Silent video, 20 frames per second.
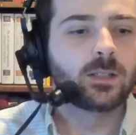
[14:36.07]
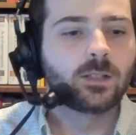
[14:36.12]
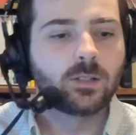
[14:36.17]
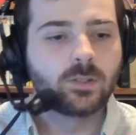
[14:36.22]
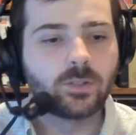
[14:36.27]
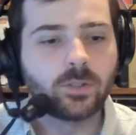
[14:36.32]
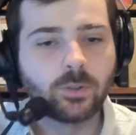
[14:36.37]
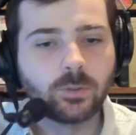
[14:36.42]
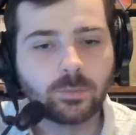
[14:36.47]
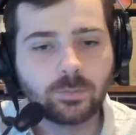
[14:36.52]

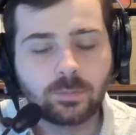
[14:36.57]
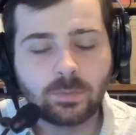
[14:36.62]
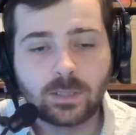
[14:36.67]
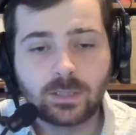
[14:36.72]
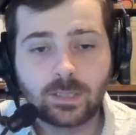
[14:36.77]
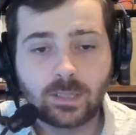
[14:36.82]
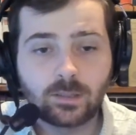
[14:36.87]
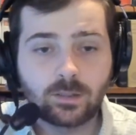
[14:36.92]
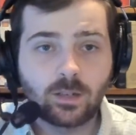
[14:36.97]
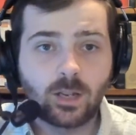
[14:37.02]
So a
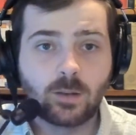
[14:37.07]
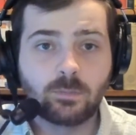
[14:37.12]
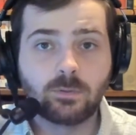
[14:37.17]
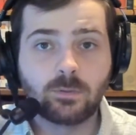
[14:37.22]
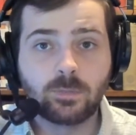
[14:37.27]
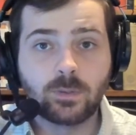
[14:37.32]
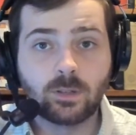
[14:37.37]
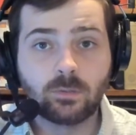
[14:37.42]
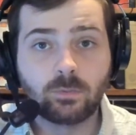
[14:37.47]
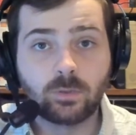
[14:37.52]
desktop would
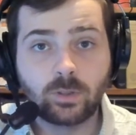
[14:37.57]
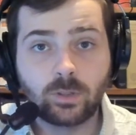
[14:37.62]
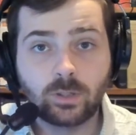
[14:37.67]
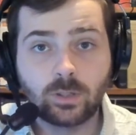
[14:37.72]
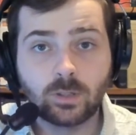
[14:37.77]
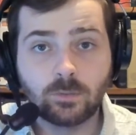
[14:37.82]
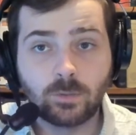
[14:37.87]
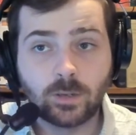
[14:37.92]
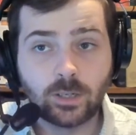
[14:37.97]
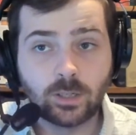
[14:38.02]
be a really
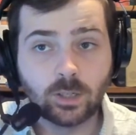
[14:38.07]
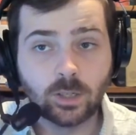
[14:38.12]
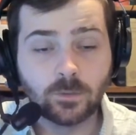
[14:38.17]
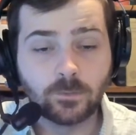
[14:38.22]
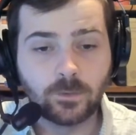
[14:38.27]
good way to go